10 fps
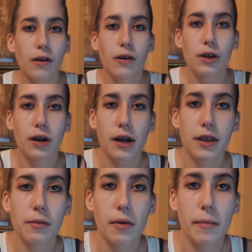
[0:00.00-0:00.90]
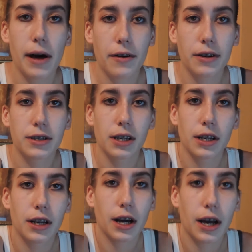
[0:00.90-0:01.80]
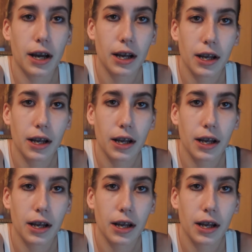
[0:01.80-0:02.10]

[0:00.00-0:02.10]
on, I think my battery's gonna die.